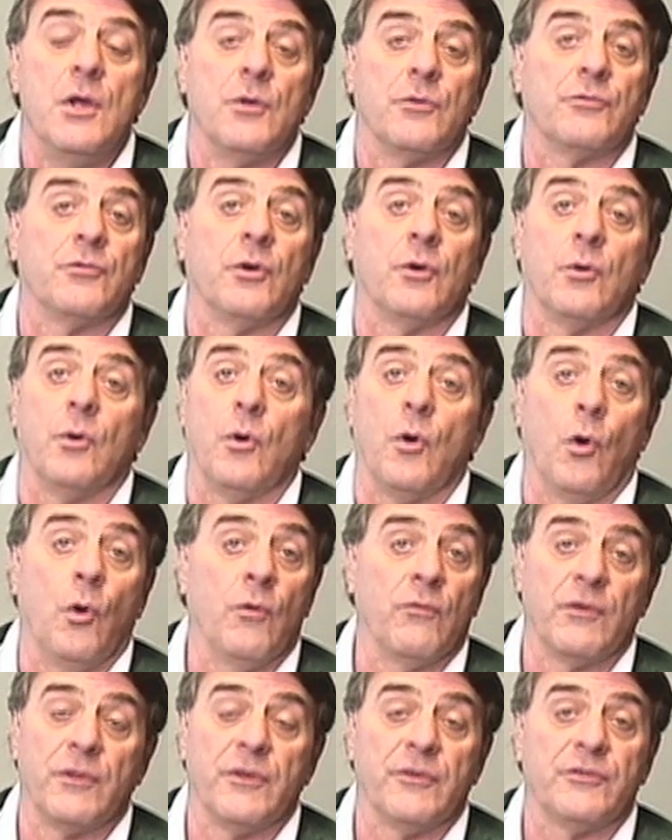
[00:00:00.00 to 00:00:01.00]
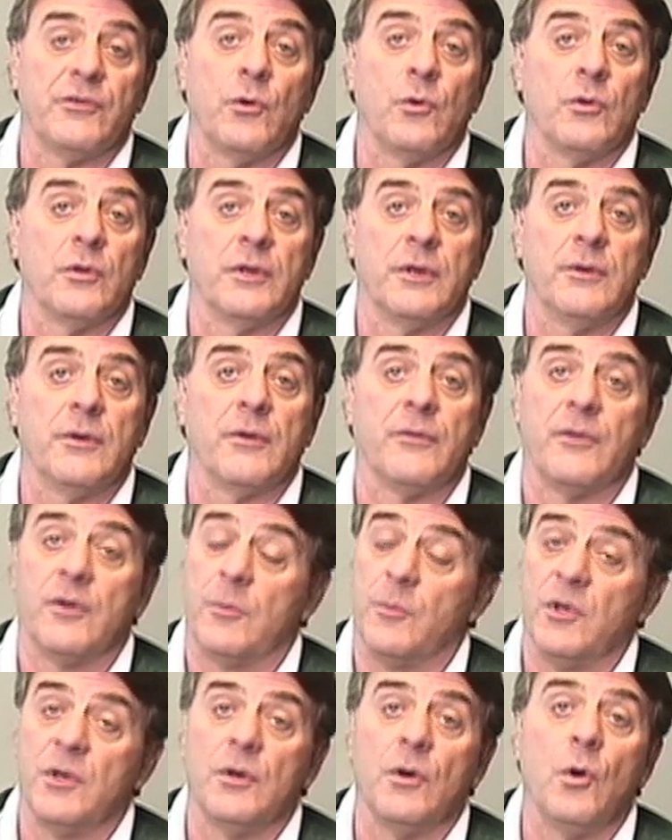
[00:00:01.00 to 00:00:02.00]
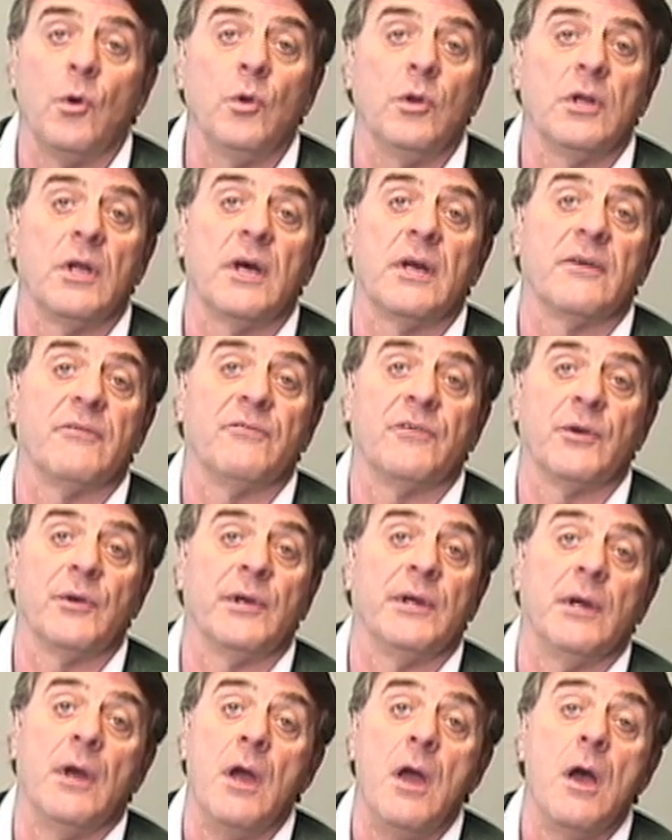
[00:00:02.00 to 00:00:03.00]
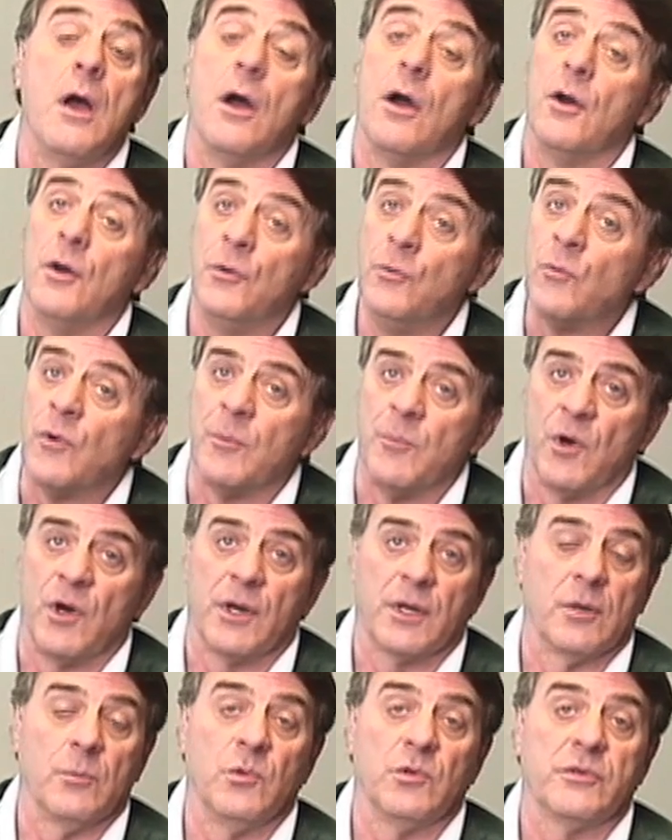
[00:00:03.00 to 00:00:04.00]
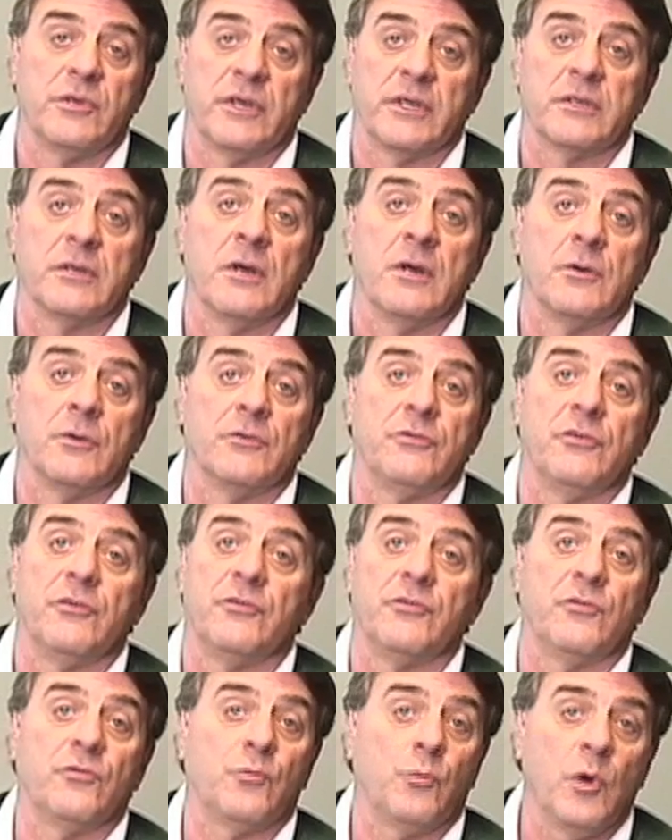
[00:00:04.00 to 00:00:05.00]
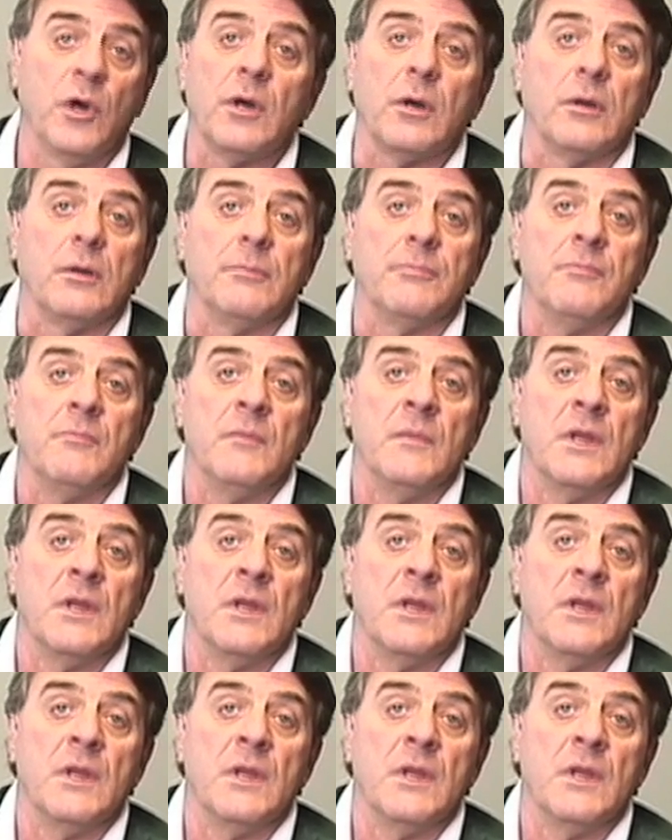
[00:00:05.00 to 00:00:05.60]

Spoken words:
So over this whole era, there have been a whole lot of very unremarkable technologies as well.